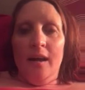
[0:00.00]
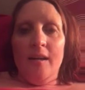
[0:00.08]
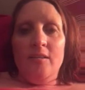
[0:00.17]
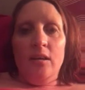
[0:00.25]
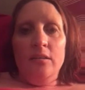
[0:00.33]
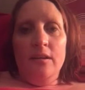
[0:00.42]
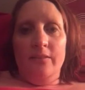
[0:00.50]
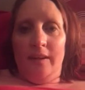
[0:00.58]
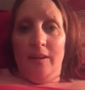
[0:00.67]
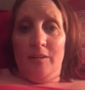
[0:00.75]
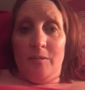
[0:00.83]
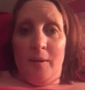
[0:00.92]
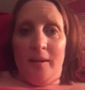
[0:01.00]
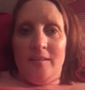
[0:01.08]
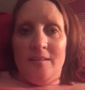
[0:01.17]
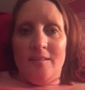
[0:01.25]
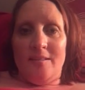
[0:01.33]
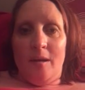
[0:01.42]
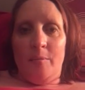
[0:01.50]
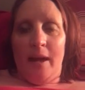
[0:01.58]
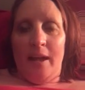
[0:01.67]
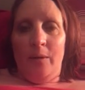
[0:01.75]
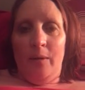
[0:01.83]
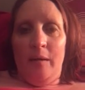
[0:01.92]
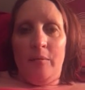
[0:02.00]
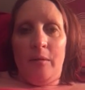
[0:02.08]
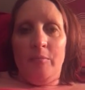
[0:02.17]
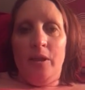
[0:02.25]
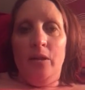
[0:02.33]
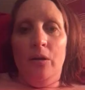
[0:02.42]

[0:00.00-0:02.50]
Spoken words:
It's hard enough getting respect as a sub anyway, but I'm like,